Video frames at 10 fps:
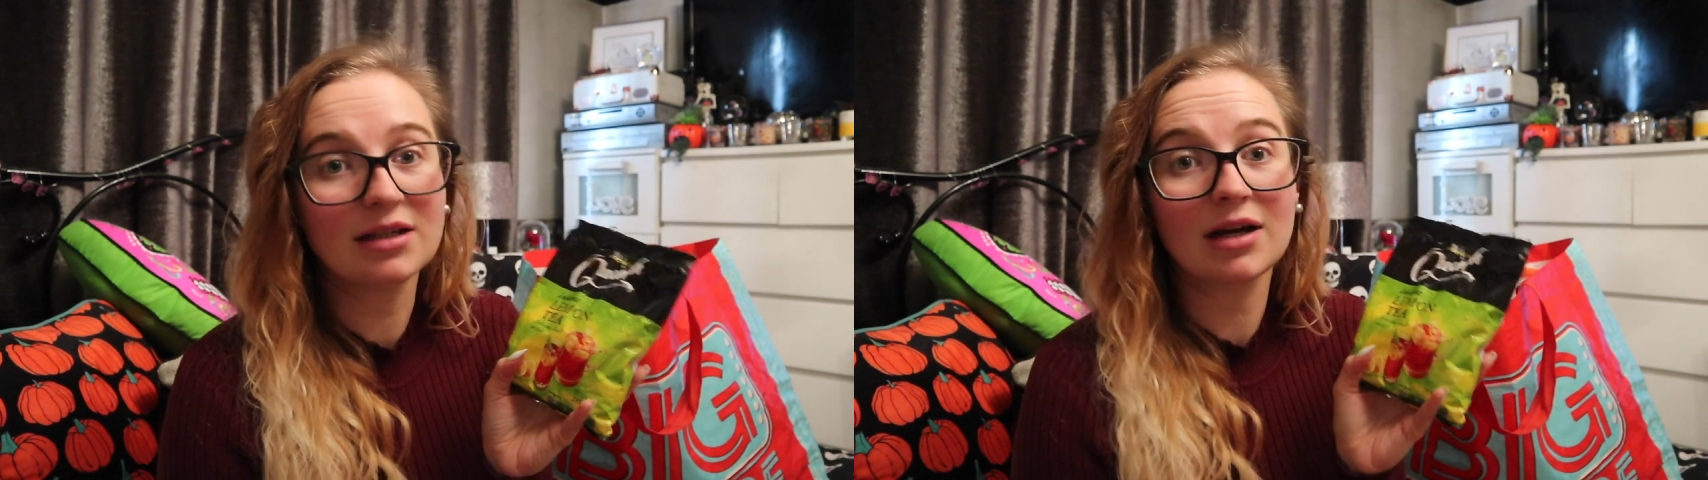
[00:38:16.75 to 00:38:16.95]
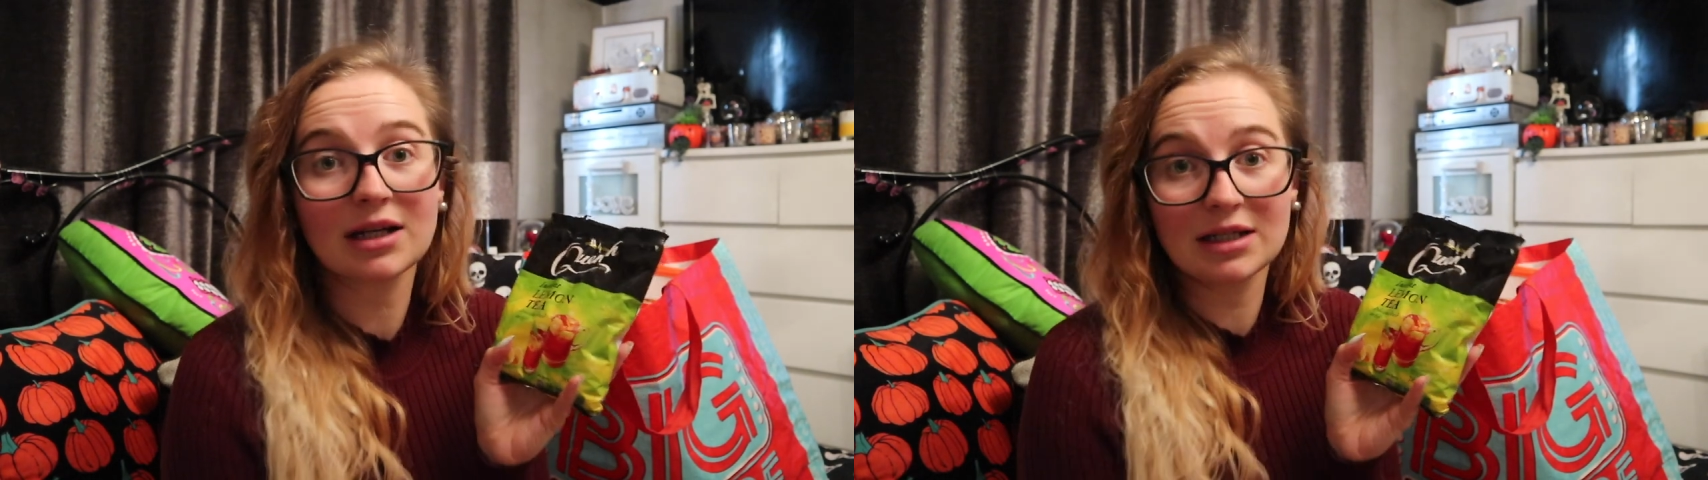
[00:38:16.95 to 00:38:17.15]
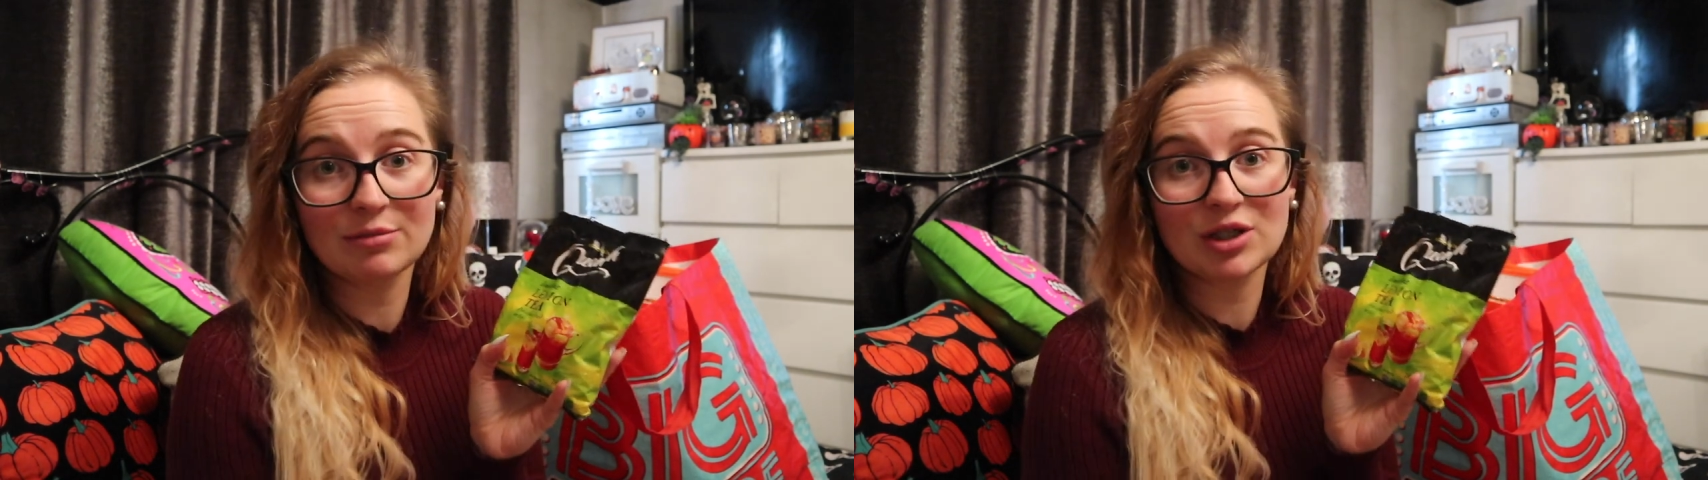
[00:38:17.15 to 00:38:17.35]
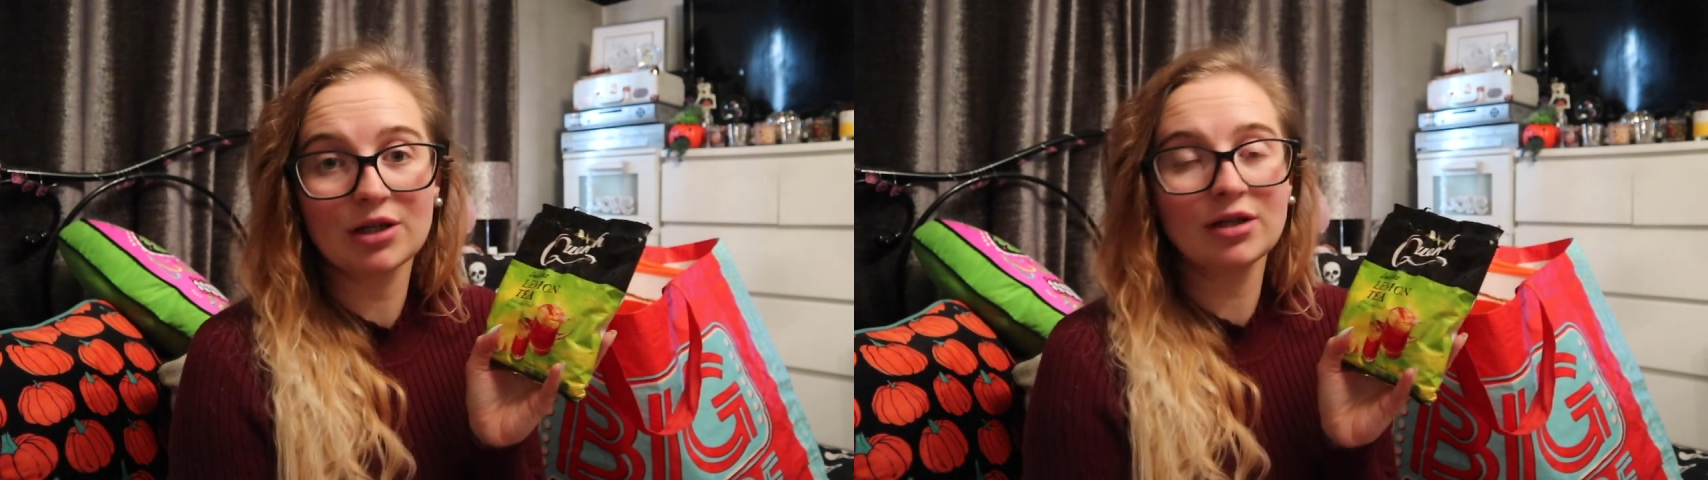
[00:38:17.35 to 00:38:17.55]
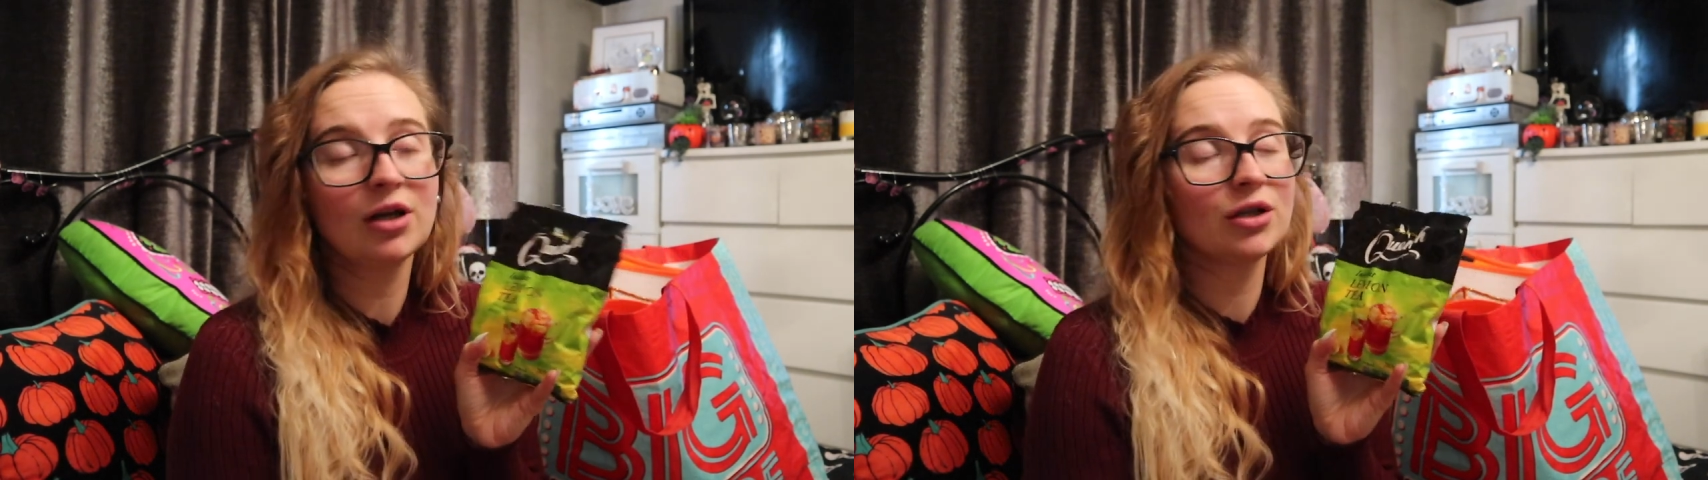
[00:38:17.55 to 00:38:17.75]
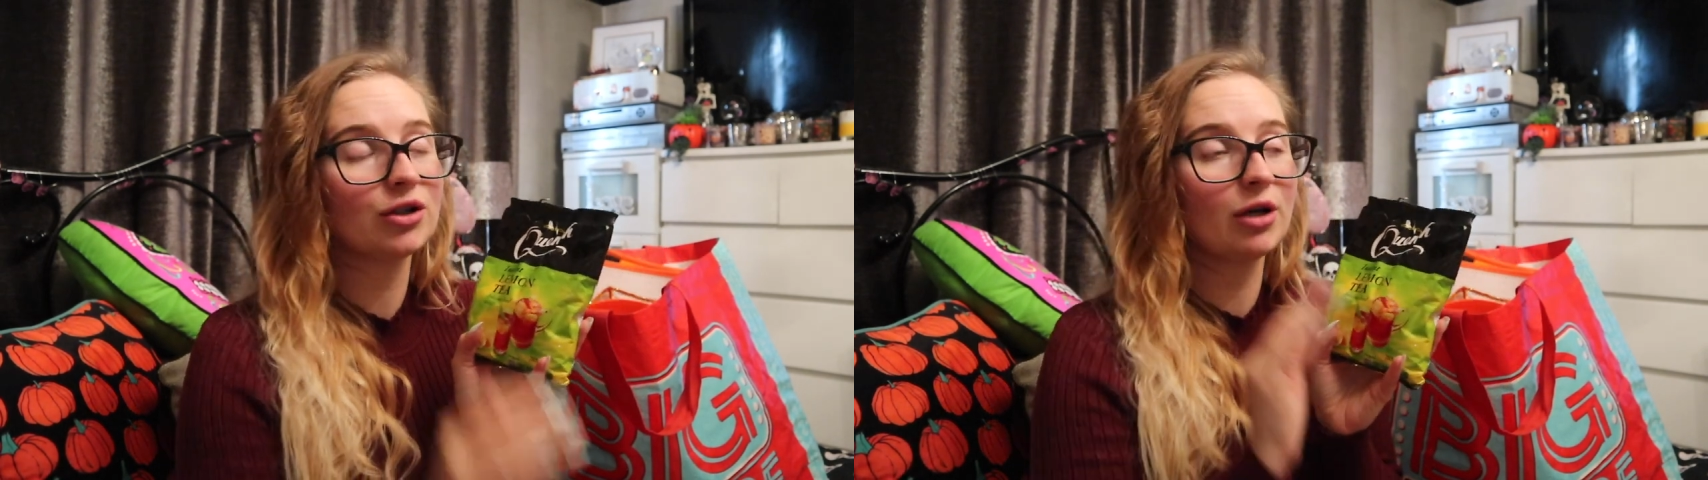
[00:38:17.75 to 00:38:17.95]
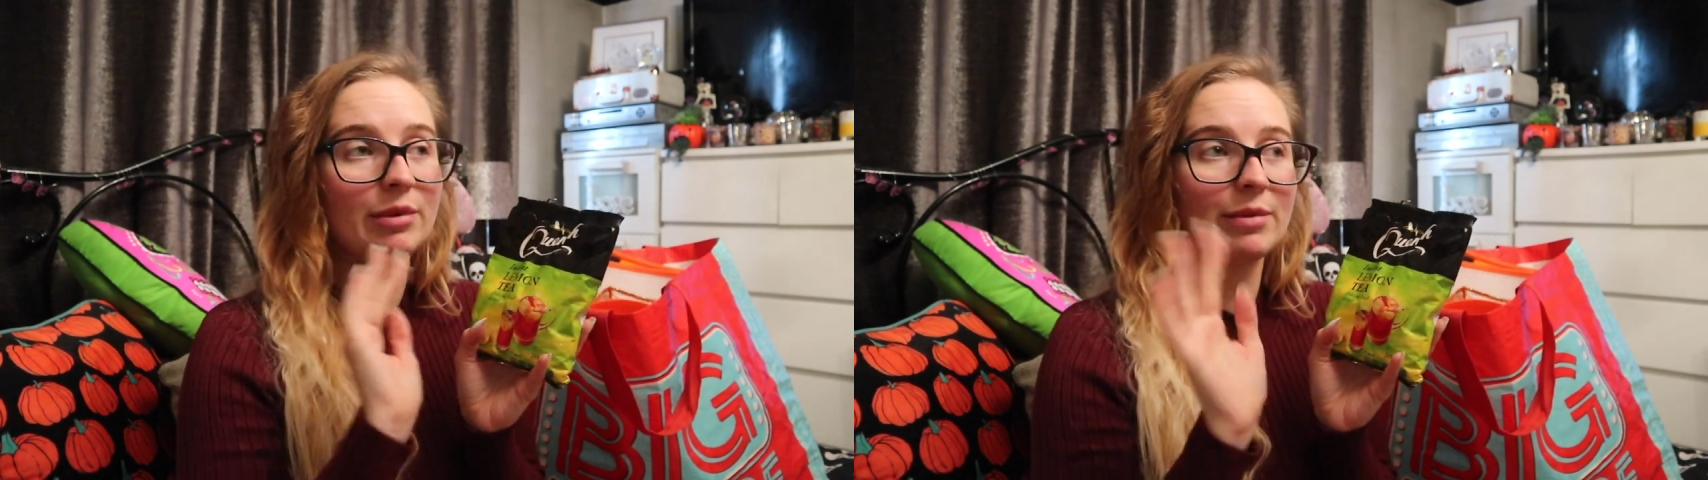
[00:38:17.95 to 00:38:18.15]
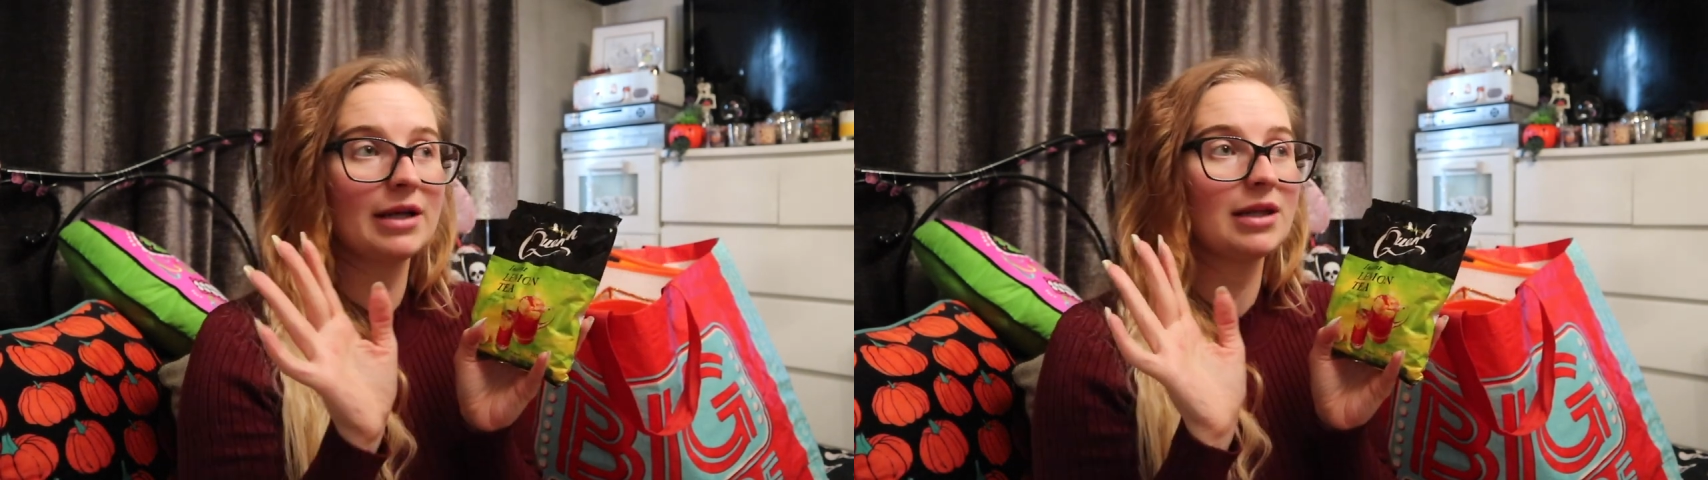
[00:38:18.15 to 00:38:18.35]
like Lipton, don't
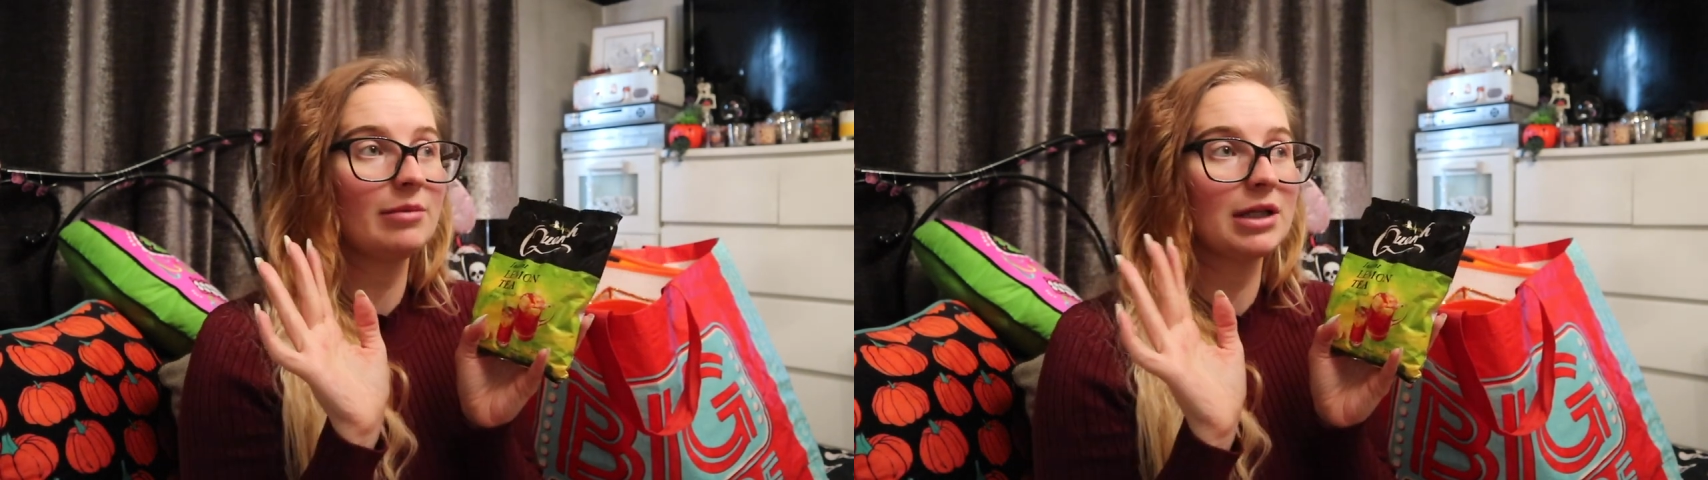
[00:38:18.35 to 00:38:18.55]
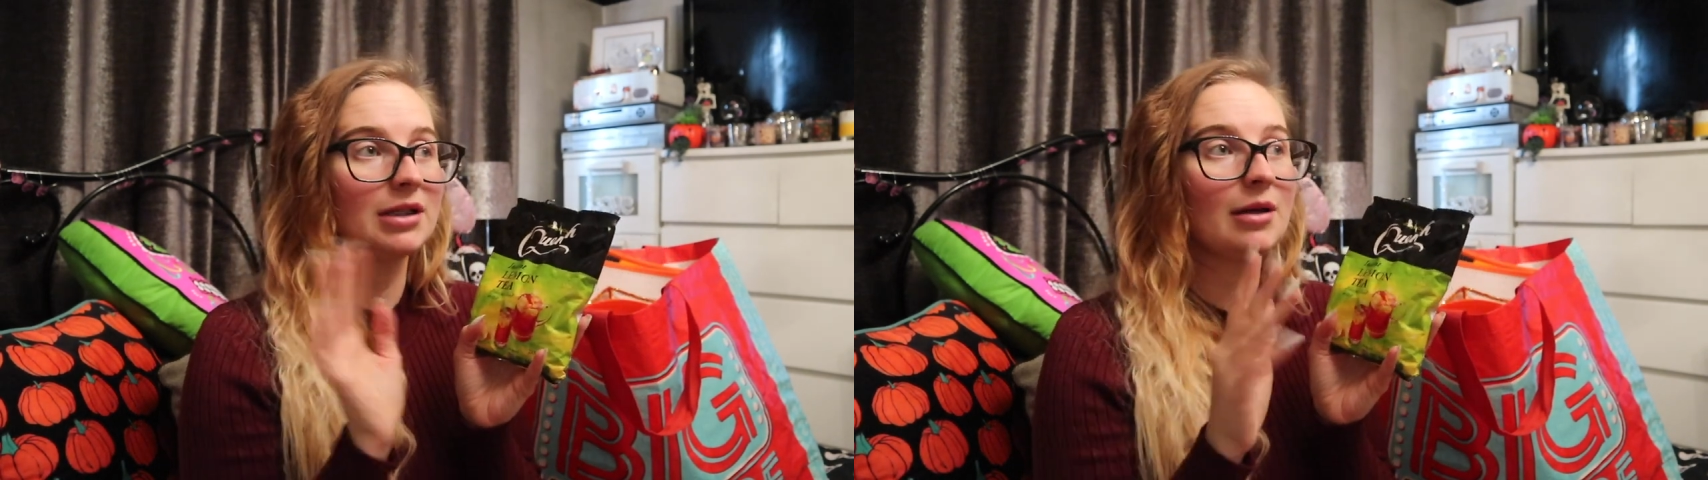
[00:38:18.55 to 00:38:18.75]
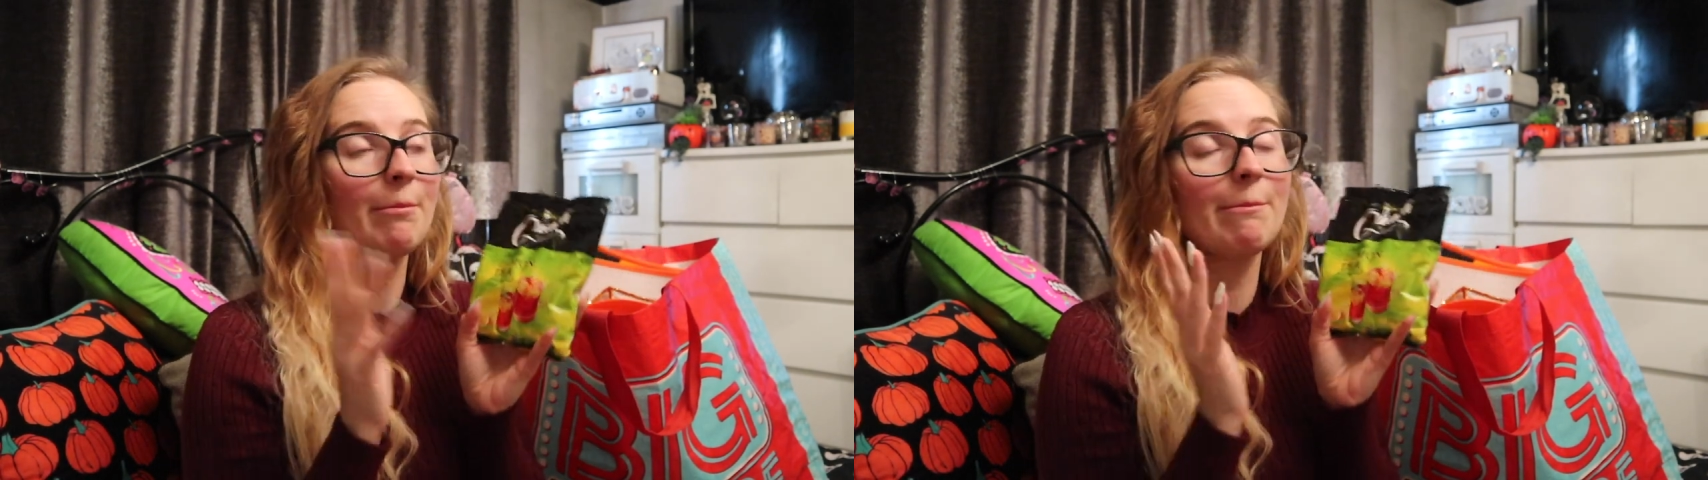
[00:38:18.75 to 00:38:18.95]
be paying that money.